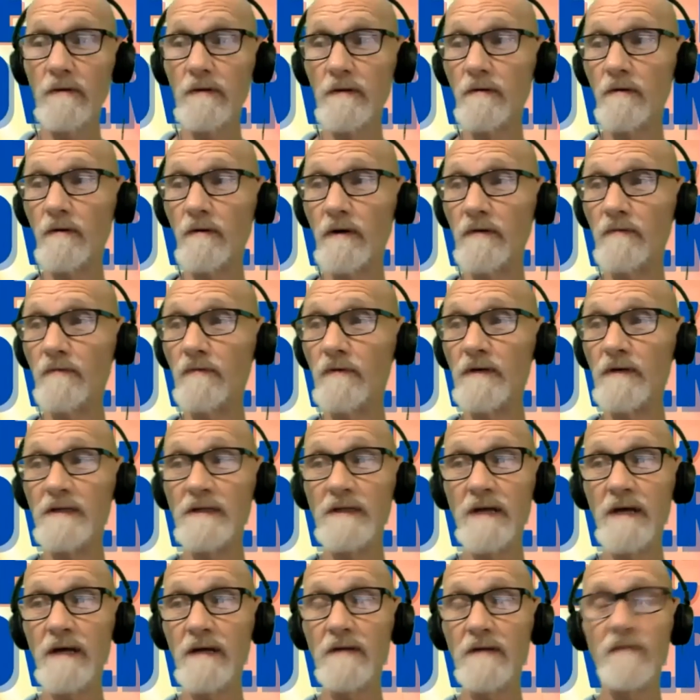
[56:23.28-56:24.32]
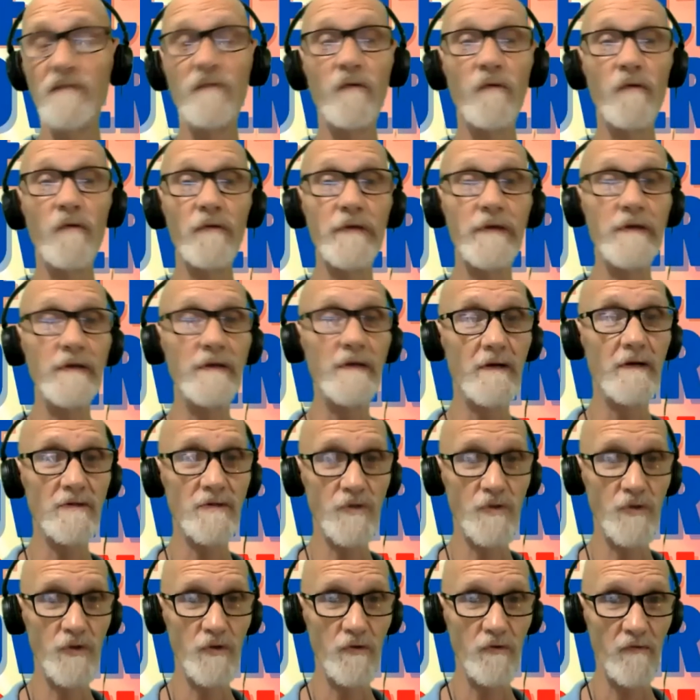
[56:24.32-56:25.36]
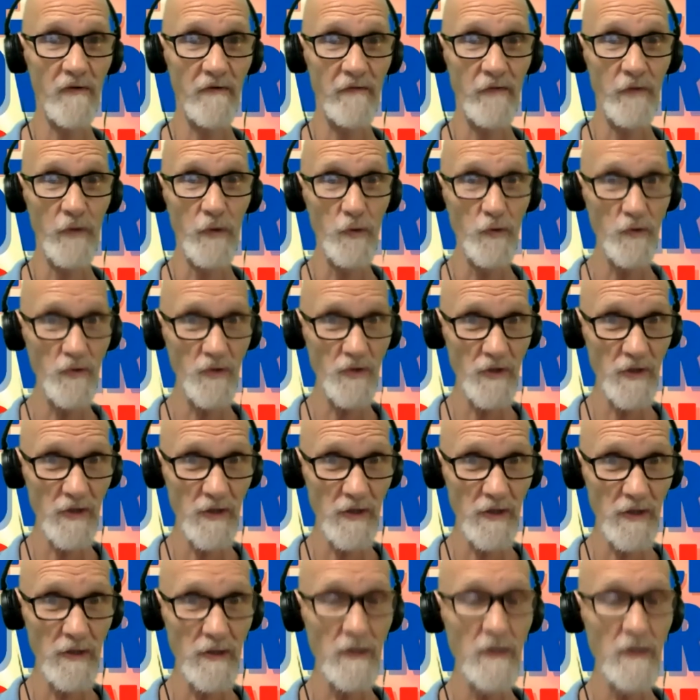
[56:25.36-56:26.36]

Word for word: the Great Reset, the Fourth Industrial Revolution.